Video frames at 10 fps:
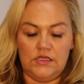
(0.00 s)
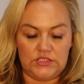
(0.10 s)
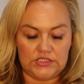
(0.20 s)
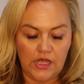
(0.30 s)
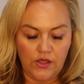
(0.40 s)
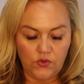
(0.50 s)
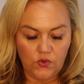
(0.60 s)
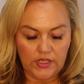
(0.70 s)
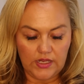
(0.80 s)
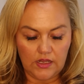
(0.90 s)

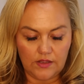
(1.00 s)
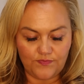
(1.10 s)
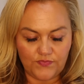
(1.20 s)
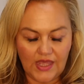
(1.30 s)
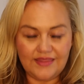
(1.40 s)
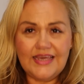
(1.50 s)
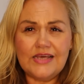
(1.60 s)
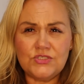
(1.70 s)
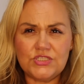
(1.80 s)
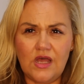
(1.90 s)
So I think
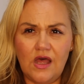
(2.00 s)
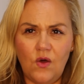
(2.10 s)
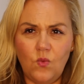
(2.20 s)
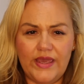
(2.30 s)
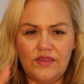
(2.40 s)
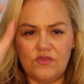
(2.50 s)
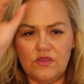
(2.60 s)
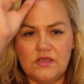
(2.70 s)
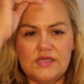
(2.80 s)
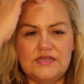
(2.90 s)
I'll start with,
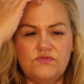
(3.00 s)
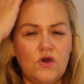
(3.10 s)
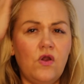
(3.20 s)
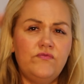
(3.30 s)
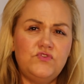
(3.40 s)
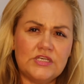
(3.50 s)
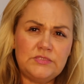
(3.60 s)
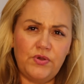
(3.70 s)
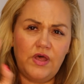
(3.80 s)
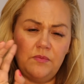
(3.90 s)
because I've
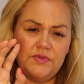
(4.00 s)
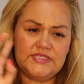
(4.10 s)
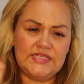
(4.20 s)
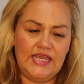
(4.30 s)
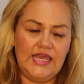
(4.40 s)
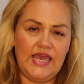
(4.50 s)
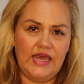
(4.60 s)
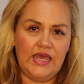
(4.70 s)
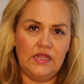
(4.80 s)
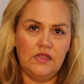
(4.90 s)
just put up a
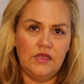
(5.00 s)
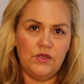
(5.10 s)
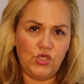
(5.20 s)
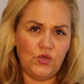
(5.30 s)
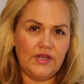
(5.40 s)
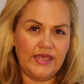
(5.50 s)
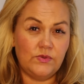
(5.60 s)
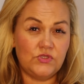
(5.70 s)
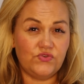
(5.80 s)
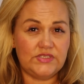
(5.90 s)
skincare Q&A
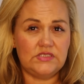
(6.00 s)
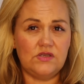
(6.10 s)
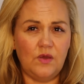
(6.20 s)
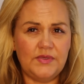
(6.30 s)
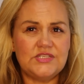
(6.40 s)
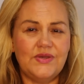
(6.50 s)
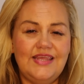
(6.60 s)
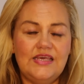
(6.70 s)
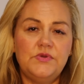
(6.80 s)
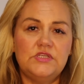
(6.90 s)
with Teresa Tarmey, so I
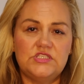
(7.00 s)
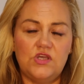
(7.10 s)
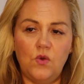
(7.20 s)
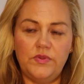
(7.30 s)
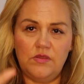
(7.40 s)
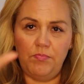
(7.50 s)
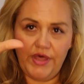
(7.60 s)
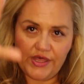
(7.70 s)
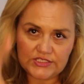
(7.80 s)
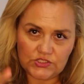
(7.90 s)
think I'm going to start with the
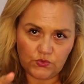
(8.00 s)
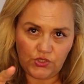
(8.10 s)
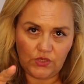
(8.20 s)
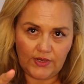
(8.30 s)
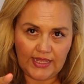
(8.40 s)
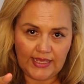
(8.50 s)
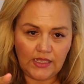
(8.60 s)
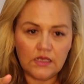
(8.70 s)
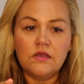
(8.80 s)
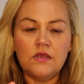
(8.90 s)
personal
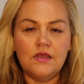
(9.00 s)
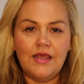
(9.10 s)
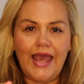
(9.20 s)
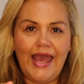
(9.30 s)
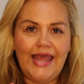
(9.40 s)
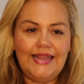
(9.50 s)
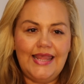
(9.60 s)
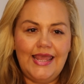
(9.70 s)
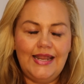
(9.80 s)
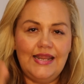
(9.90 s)
Q&A, and
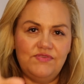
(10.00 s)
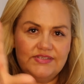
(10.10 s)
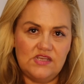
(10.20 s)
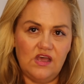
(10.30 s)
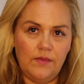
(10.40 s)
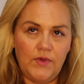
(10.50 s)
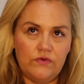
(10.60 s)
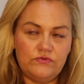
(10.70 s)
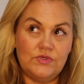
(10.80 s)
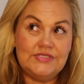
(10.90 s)
then if there's time
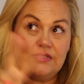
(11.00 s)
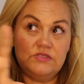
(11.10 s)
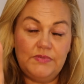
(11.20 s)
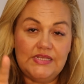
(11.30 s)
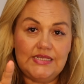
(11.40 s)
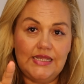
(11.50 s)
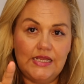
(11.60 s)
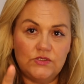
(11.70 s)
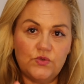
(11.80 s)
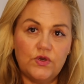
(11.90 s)
afterwards, I'll split
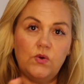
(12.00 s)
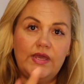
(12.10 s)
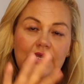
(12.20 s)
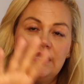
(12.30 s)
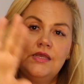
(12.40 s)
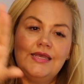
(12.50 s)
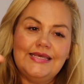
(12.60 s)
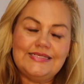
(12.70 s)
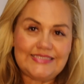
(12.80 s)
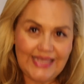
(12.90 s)
it and do a quick
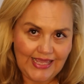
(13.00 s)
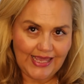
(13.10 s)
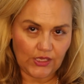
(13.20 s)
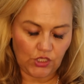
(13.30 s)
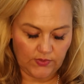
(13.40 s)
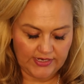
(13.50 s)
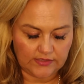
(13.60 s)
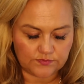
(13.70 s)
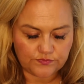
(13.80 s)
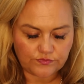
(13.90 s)
skincare Q&A.